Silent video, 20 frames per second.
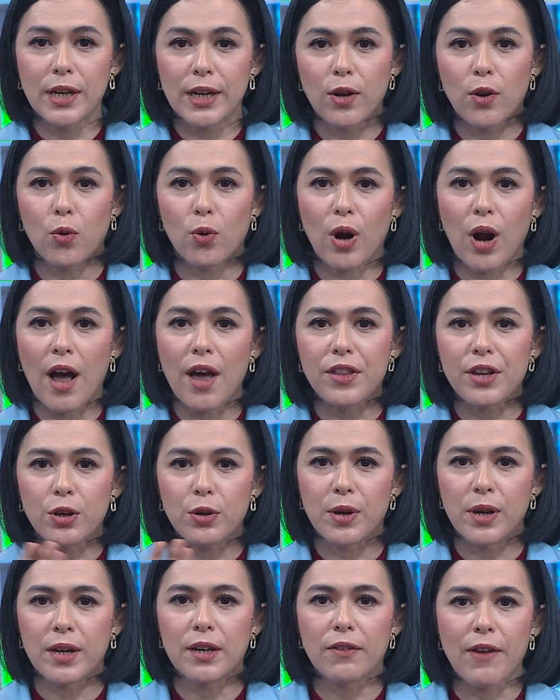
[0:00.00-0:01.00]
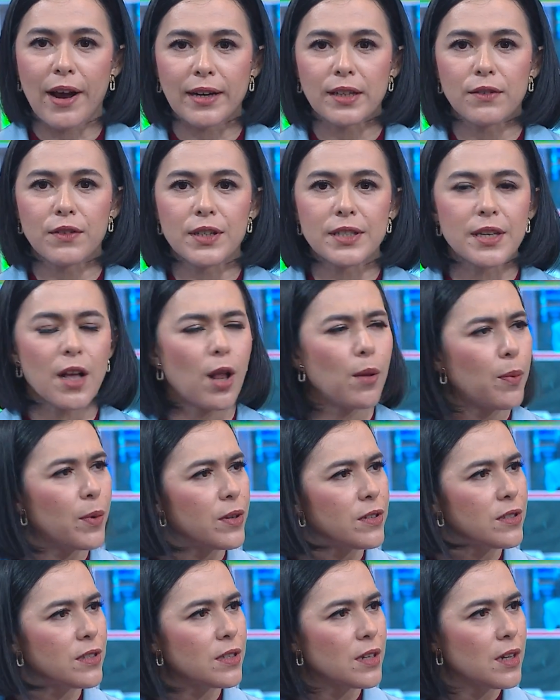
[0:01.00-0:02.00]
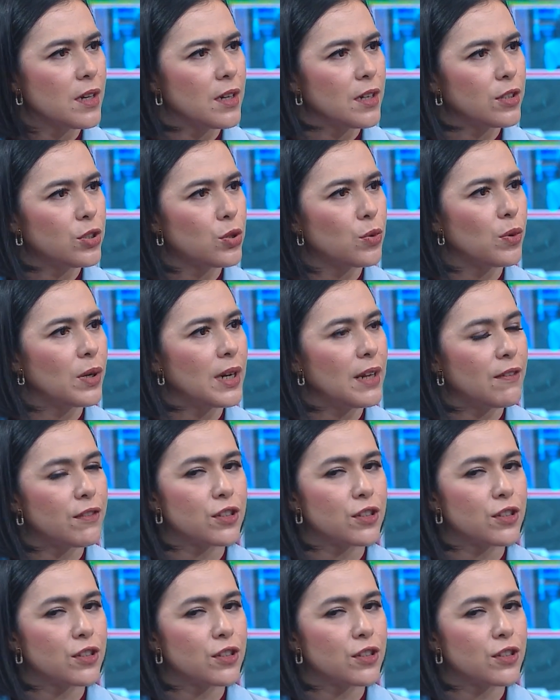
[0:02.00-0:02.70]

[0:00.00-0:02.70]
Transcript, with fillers: or other creative activities help us to relieve